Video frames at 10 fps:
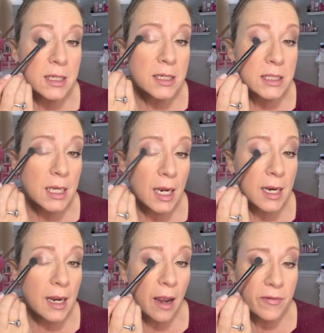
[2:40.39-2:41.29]
is
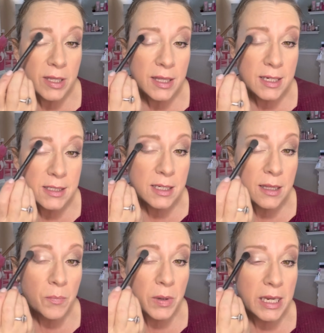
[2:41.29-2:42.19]
that everything's in
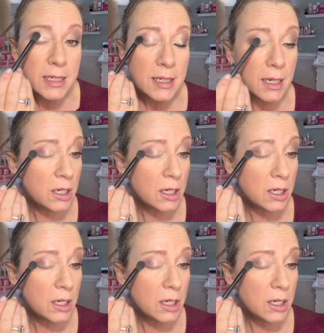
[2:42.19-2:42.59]
the blending.